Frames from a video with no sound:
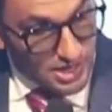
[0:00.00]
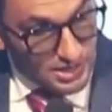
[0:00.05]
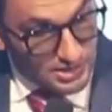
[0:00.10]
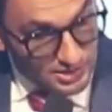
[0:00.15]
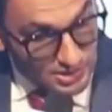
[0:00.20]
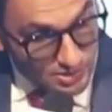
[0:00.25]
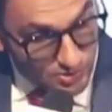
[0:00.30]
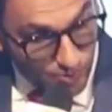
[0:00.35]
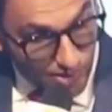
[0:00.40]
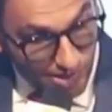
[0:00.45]

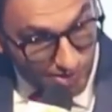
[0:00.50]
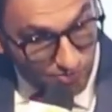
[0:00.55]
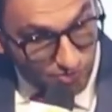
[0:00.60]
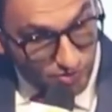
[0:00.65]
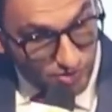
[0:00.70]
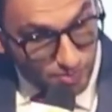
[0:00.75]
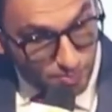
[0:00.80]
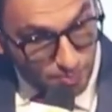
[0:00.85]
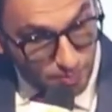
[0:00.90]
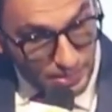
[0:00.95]
Just wait
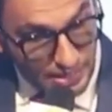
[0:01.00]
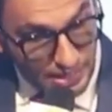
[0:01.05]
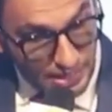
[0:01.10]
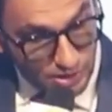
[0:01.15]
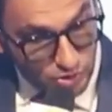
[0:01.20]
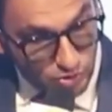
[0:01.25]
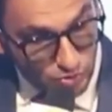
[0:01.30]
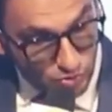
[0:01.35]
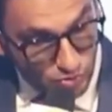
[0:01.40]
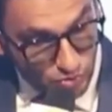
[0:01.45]
for the
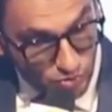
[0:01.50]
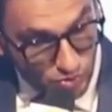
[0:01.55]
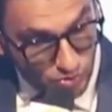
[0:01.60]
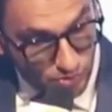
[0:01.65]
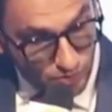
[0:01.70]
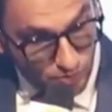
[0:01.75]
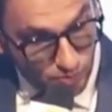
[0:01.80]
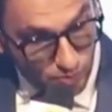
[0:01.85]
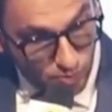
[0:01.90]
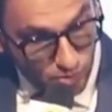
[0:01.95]

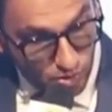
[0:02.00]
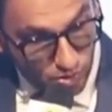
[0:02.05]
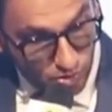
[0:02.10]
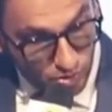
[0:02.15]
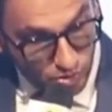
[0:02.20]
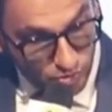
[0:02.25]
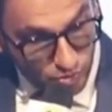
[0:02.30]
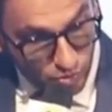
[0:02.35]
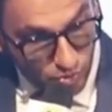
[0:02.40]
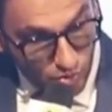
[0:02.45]

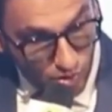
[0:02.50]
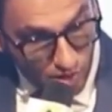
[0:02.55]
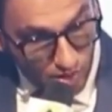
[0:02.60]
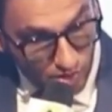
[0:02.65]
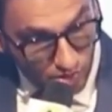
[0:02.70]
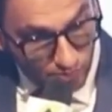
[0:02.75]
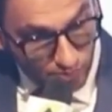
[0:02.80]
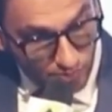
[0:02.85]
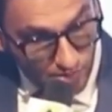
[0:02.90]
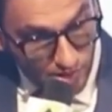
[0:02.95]
ball to go
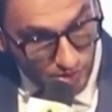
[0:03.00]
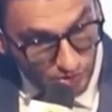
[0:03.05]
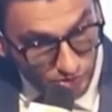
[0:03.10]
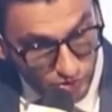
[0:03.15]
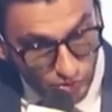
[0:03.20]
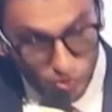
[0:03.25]
out of bounds.